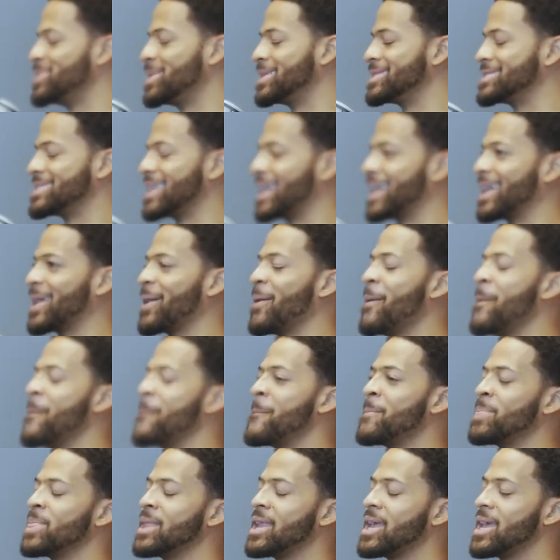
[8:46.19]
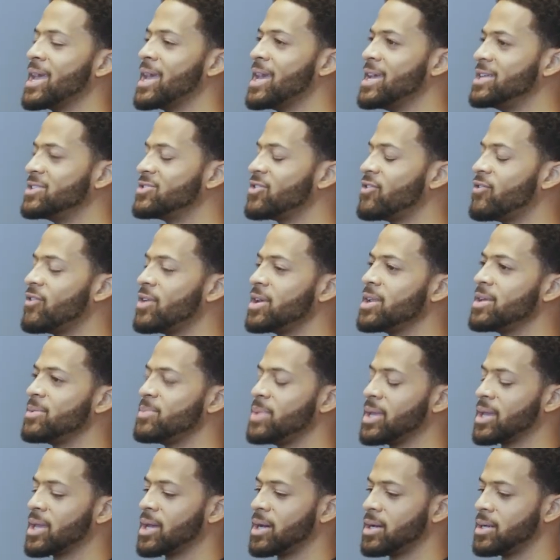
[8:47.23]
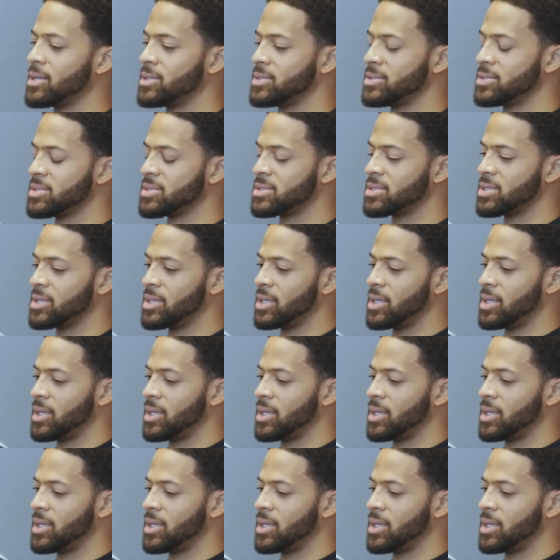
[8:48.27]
but it's like, it's funny because